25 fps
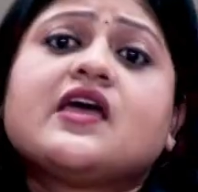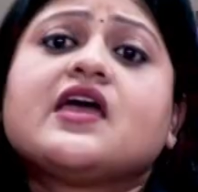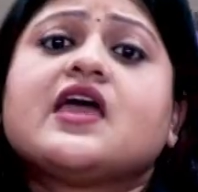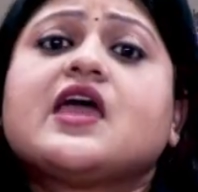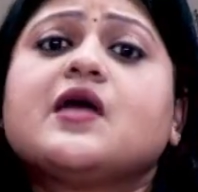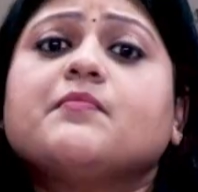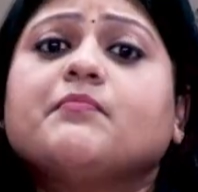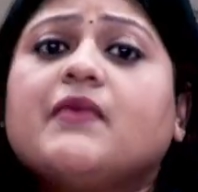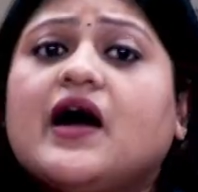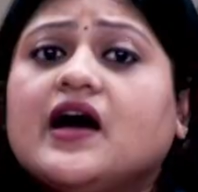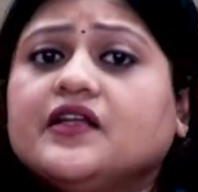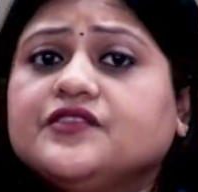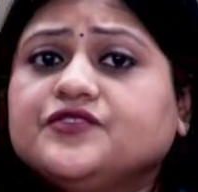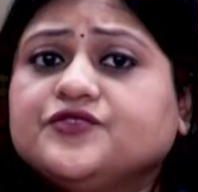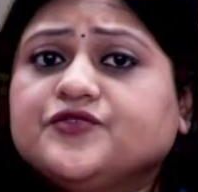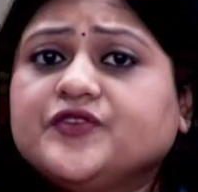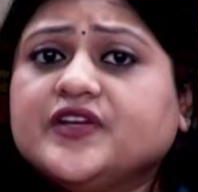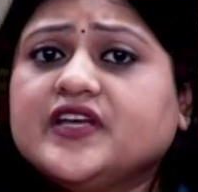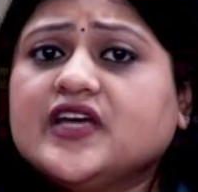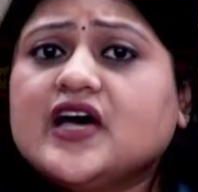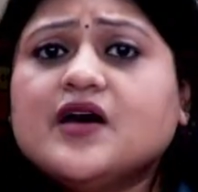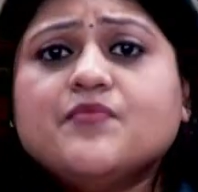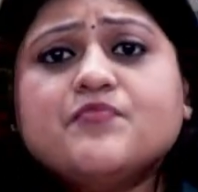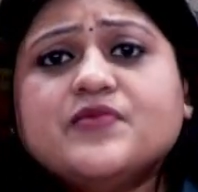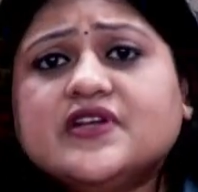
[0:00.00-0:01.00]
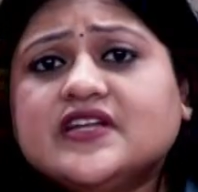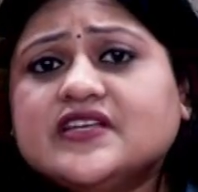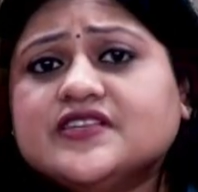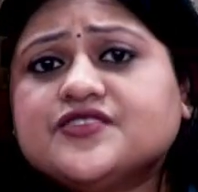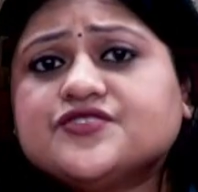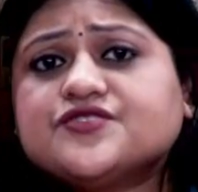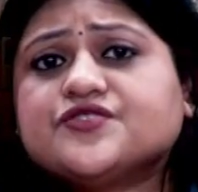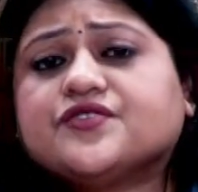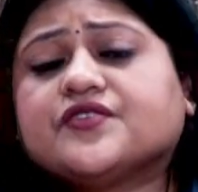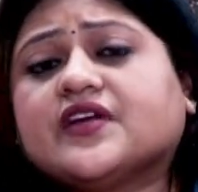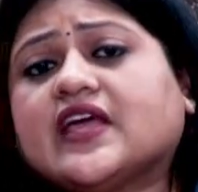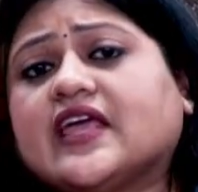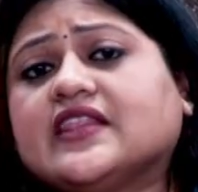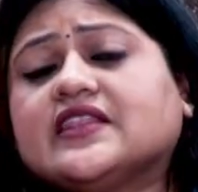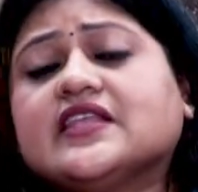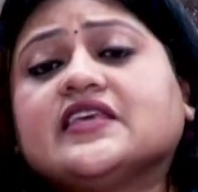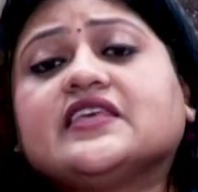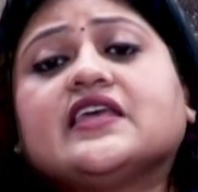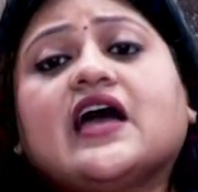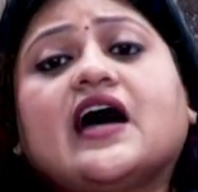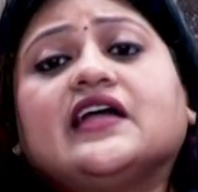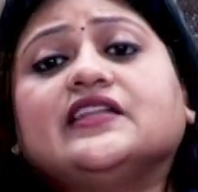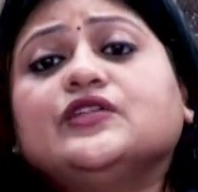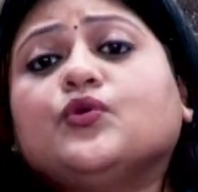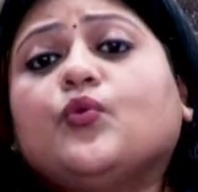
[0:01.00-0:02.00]
Hemadri, a minister in the
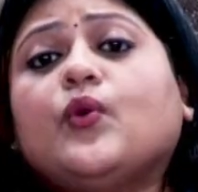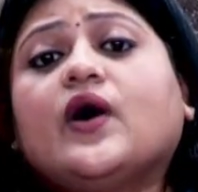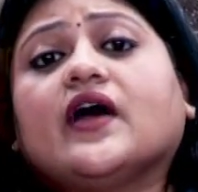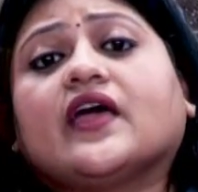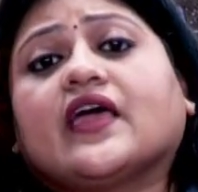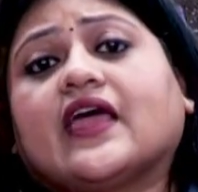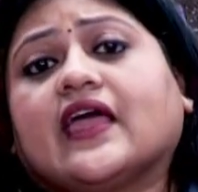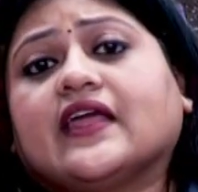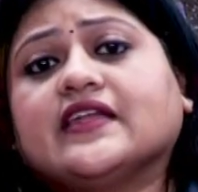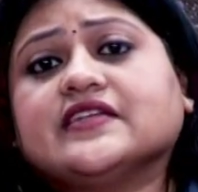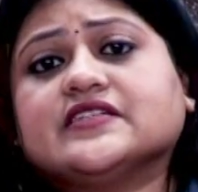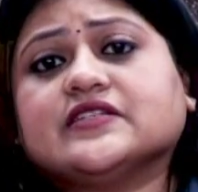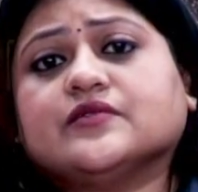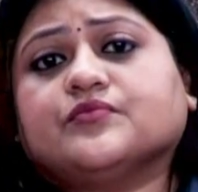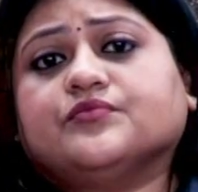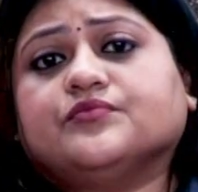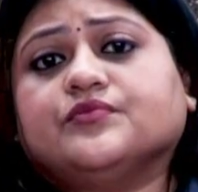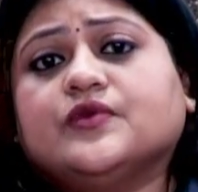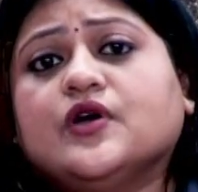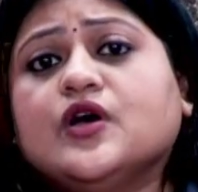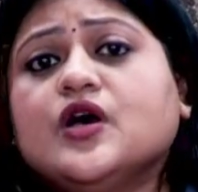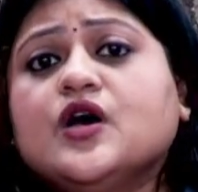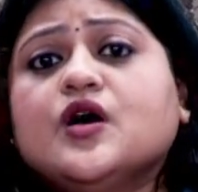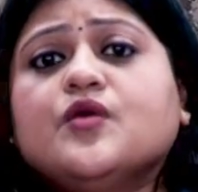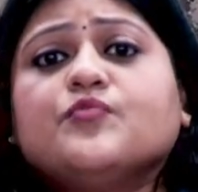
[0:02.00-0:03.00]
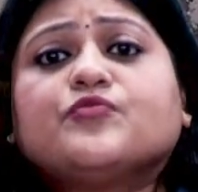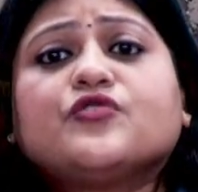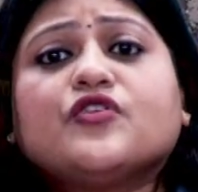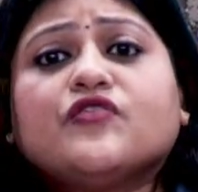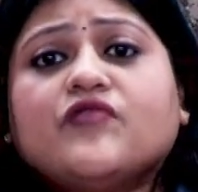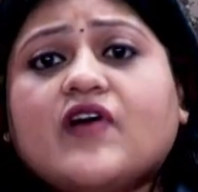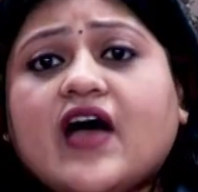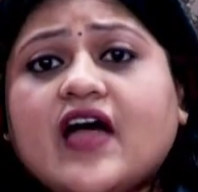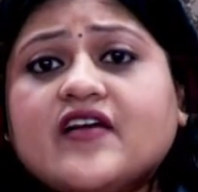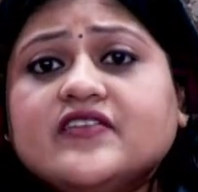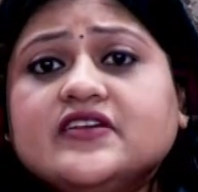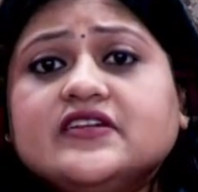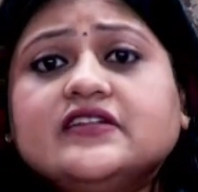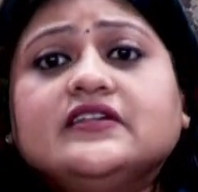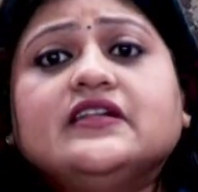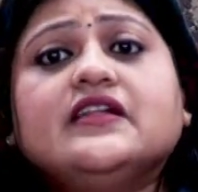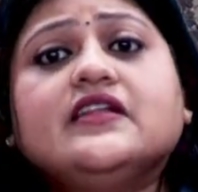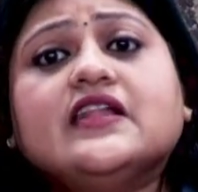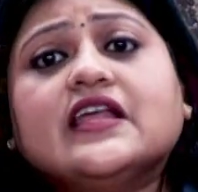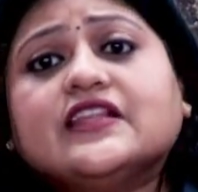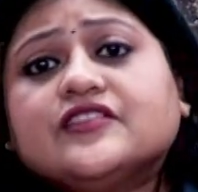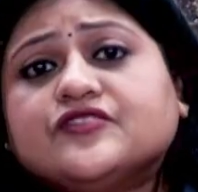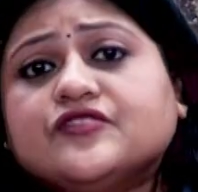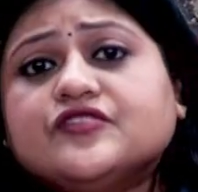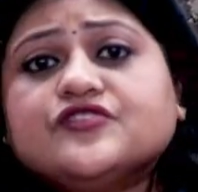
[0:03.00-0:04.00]
Yadava kingdom, provided
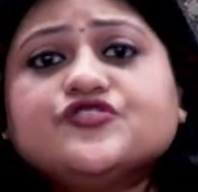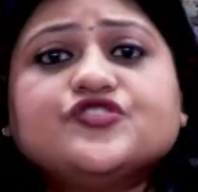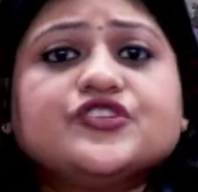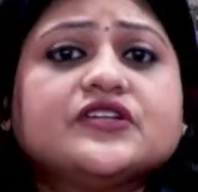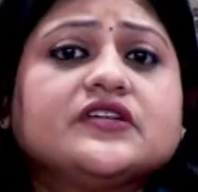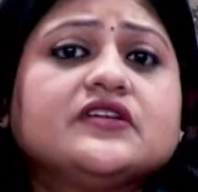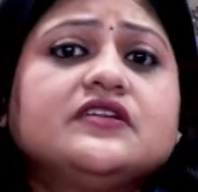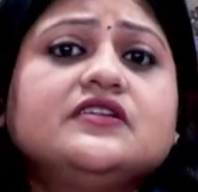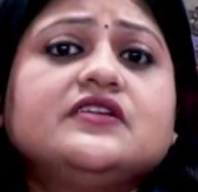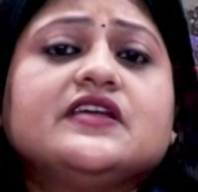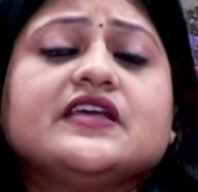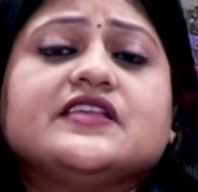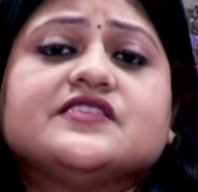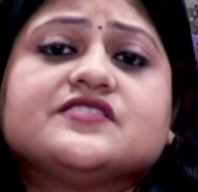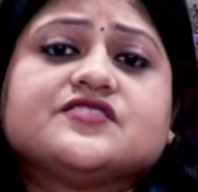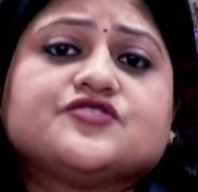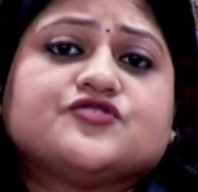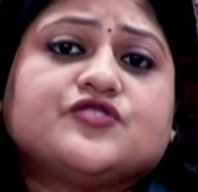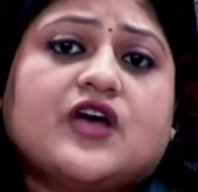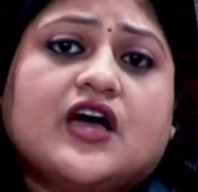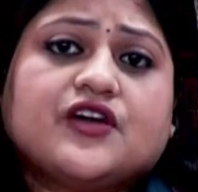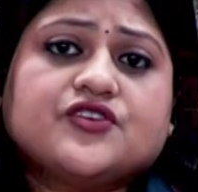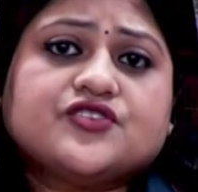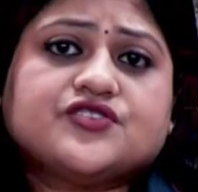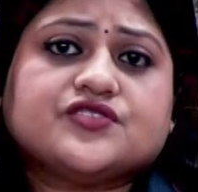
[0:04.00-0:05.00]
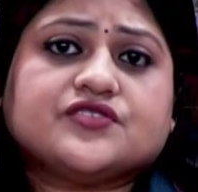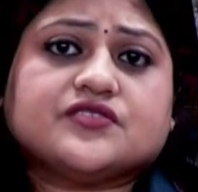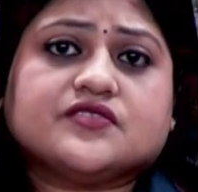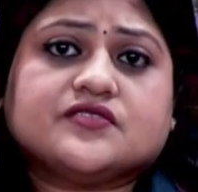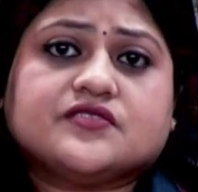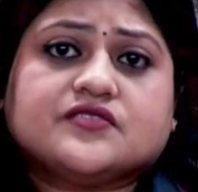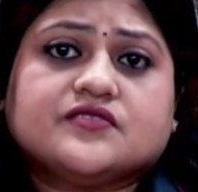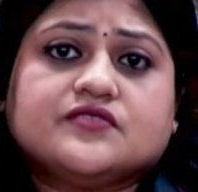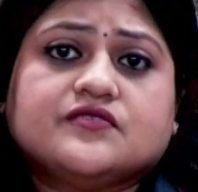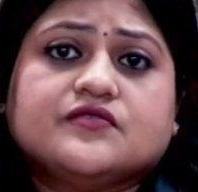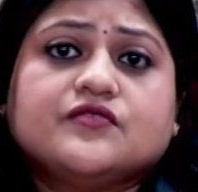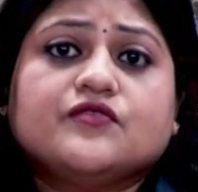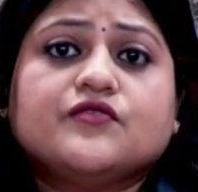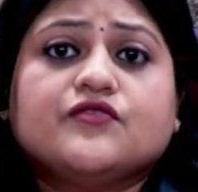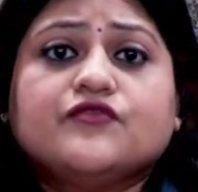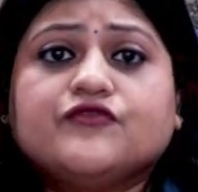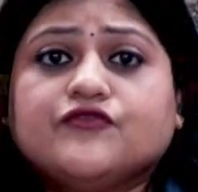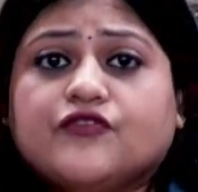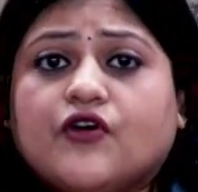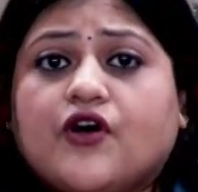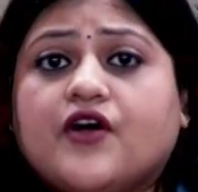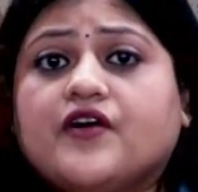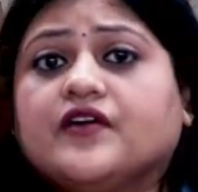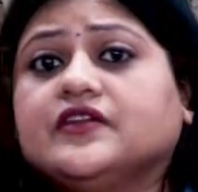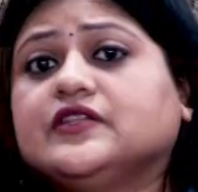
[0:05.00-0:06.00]
liturgical instructions
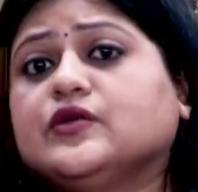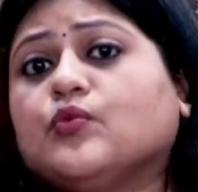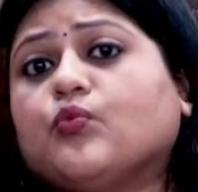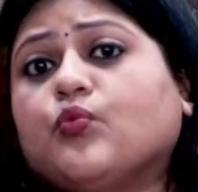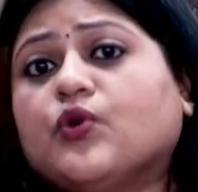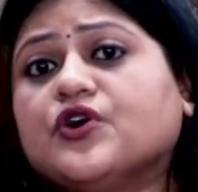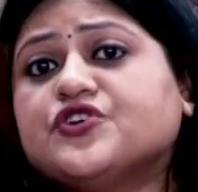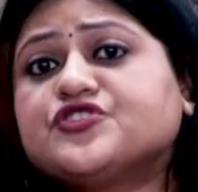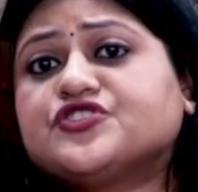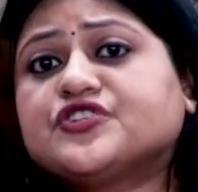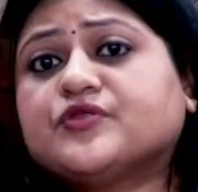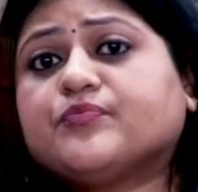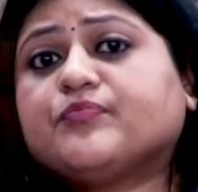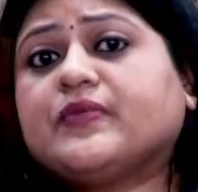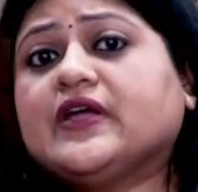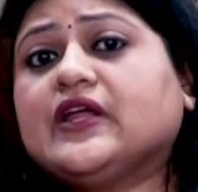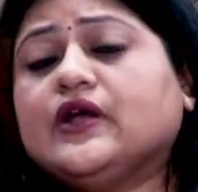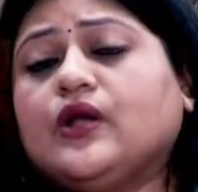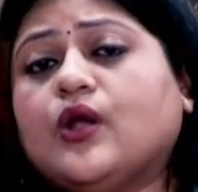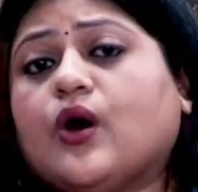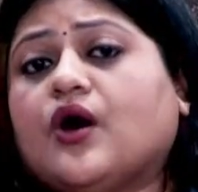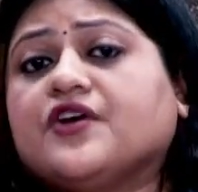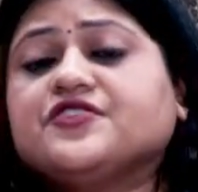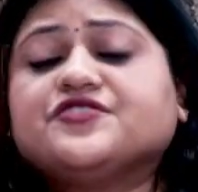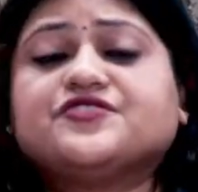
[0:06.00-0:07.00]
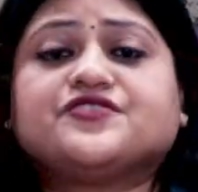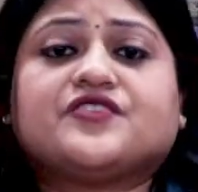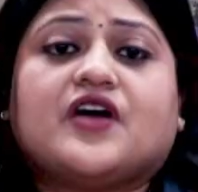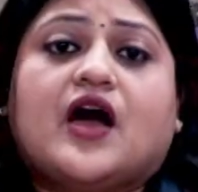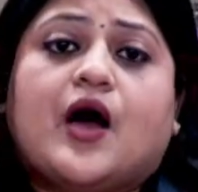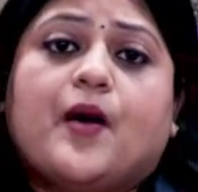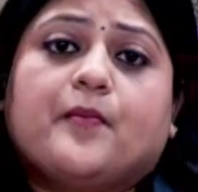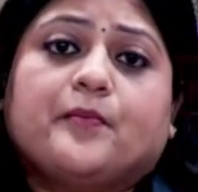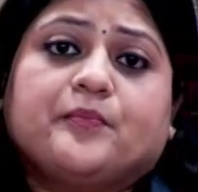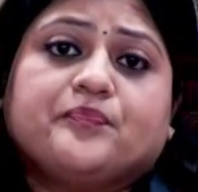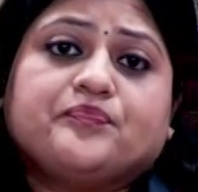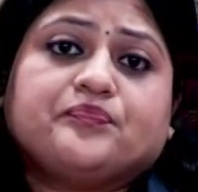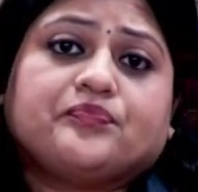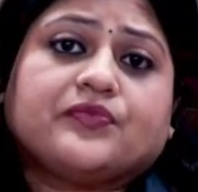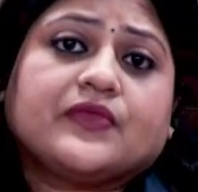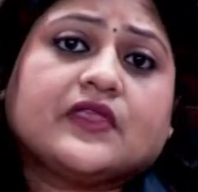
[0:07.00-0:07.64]
for the worshipping Lord Ram.